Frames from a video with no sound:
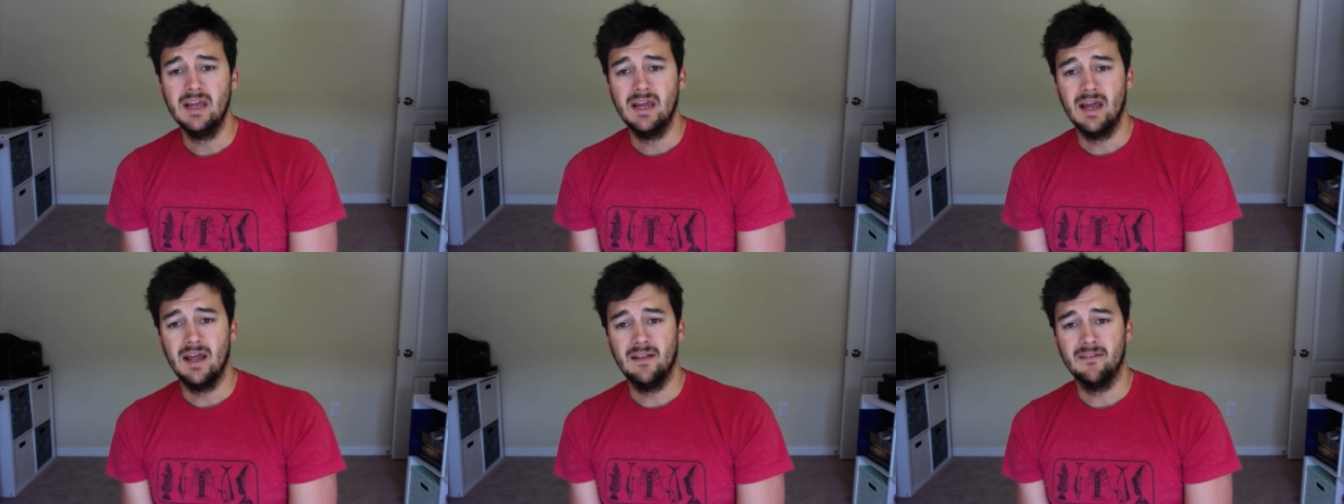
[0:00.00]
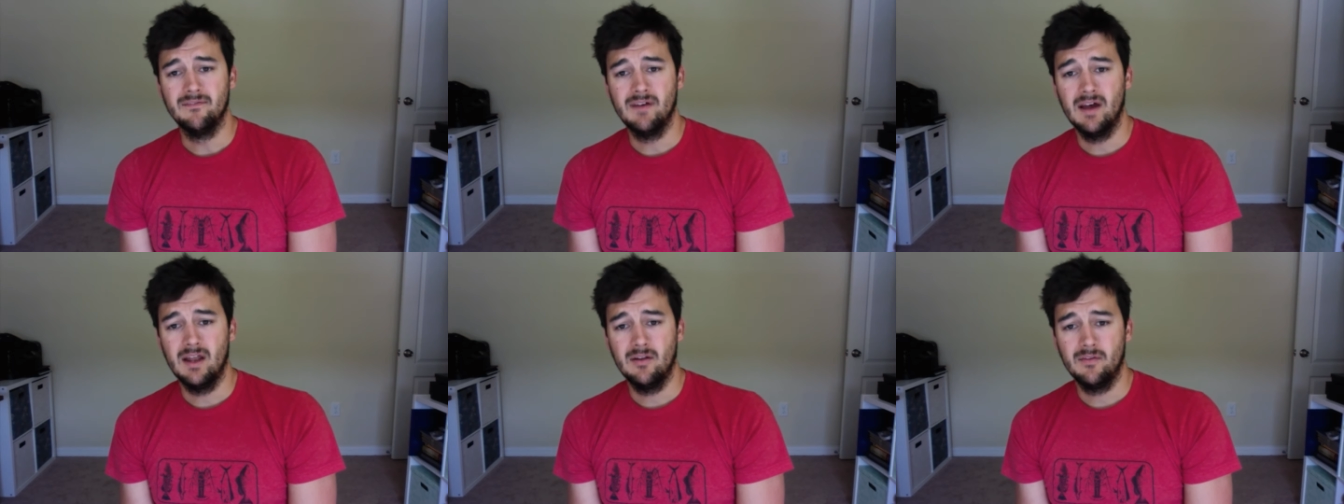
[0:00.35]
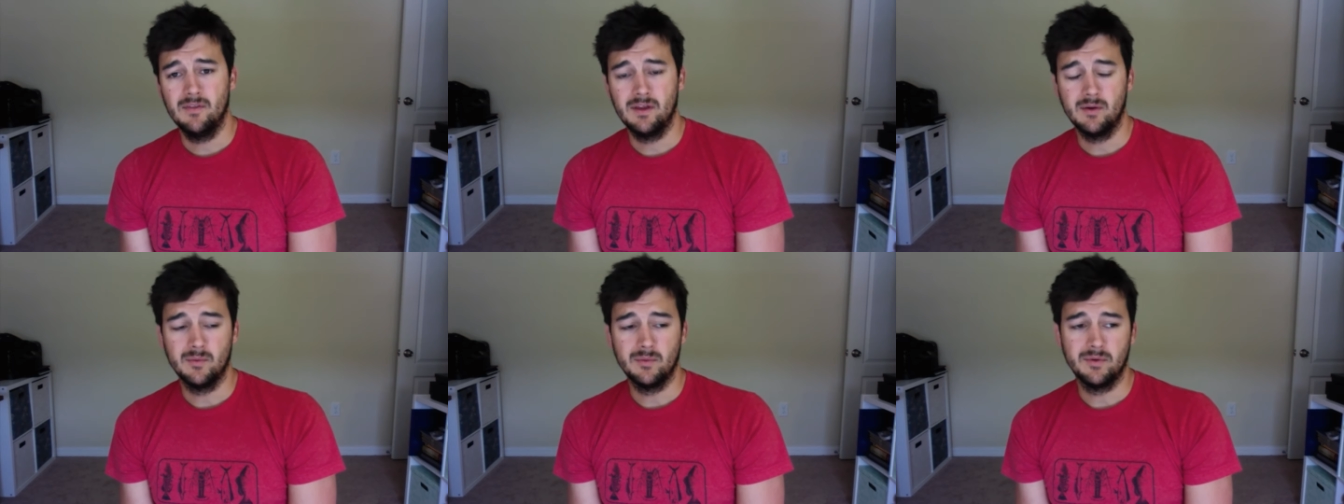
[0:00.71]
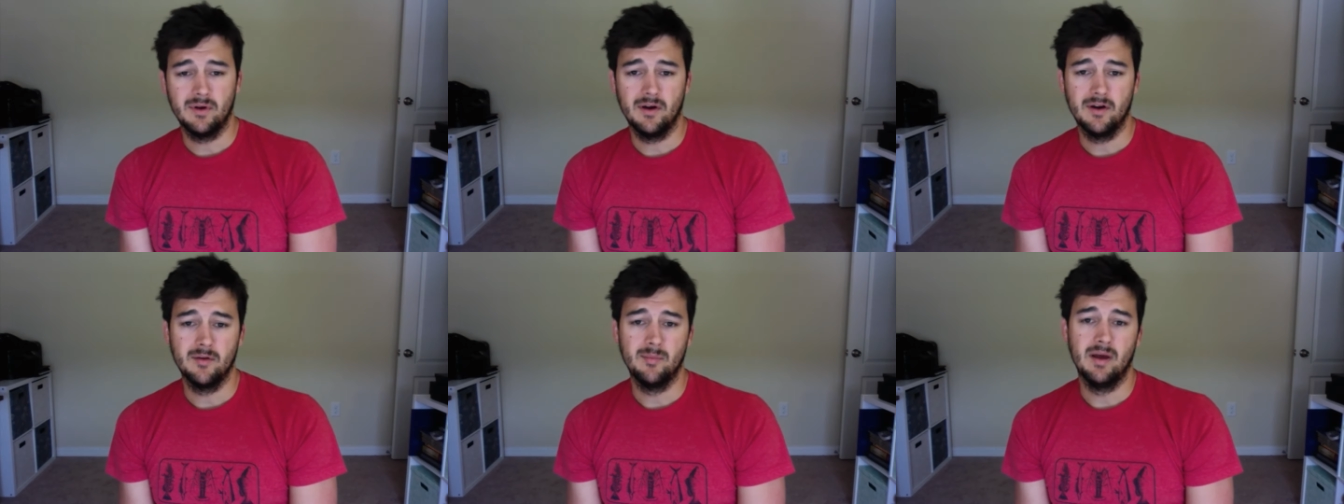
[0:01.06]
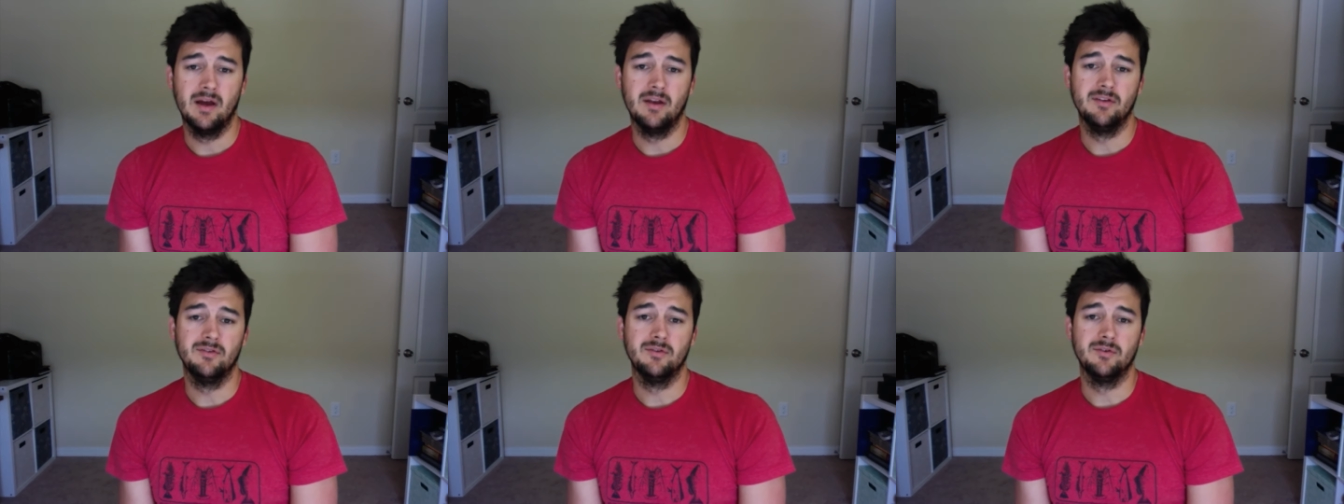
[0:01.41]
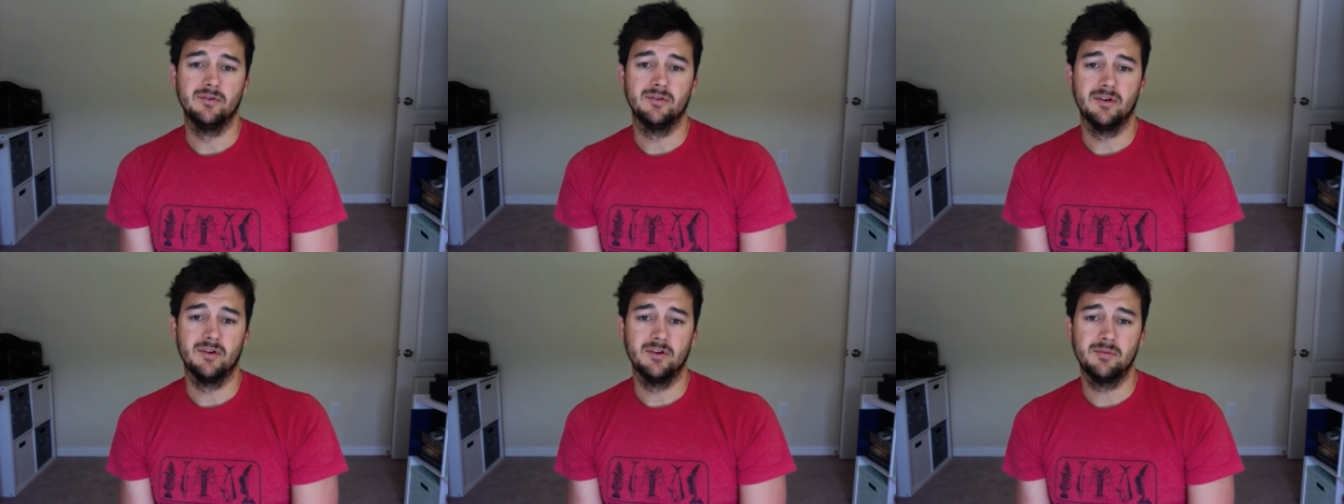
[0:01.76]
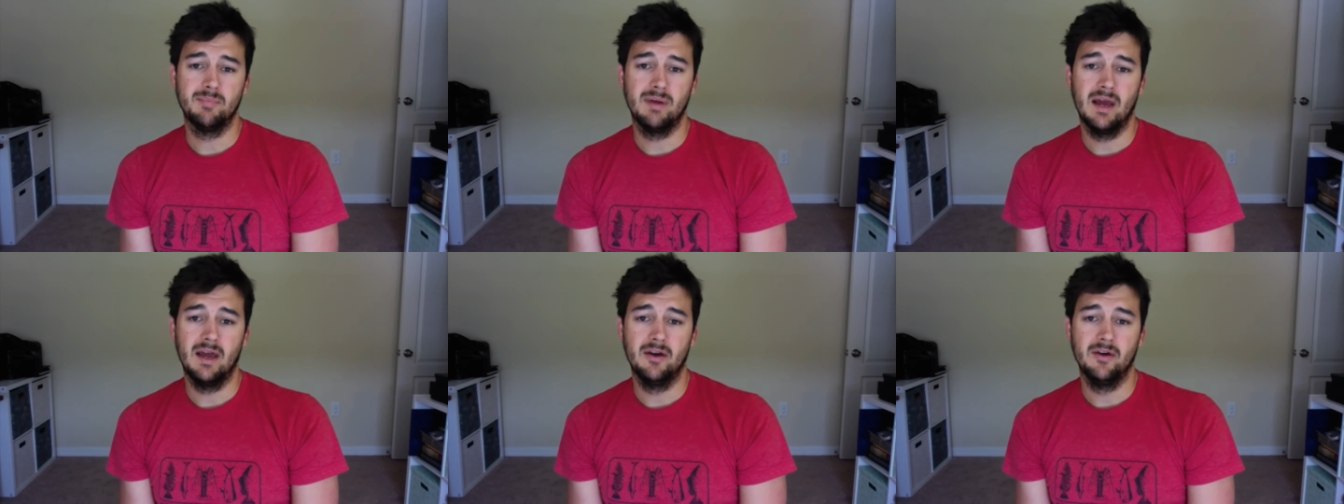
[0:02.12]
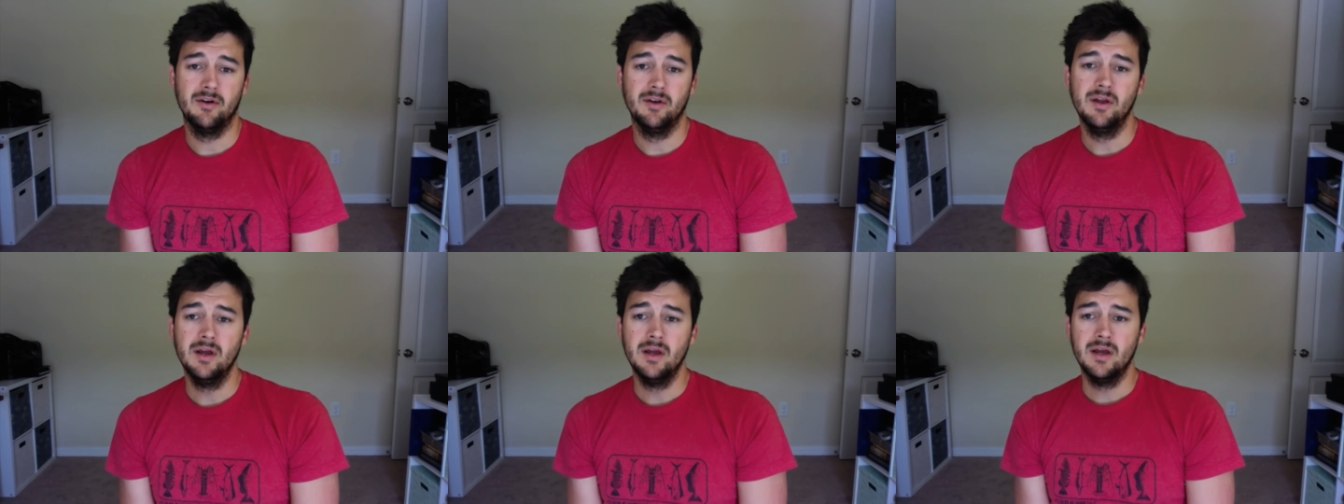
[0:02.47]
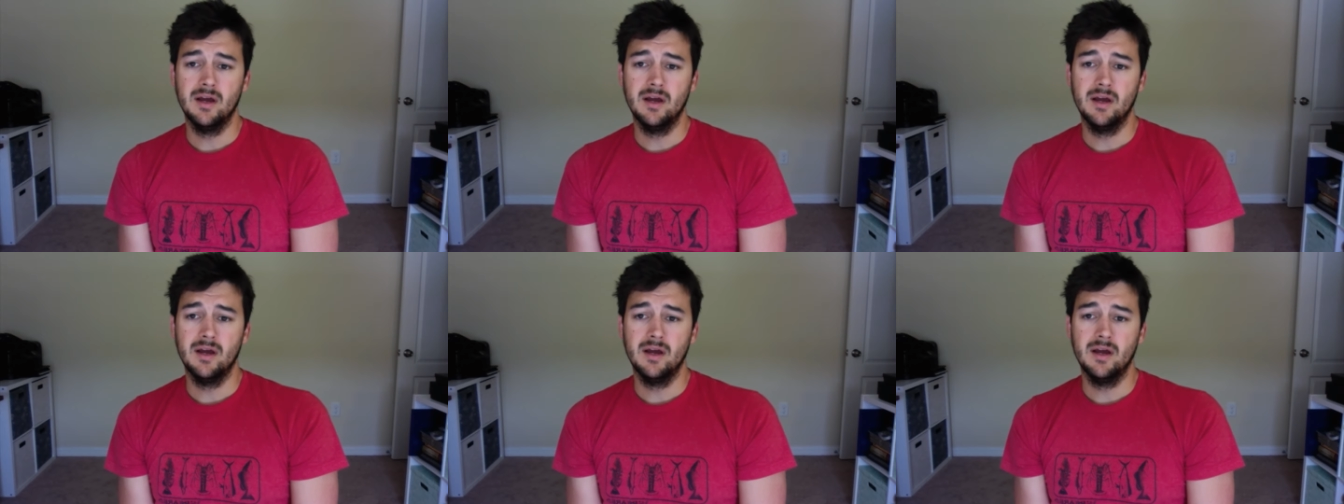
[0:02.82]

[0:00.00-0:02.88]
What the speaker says: And the final thing we'll talk about is your search pattern.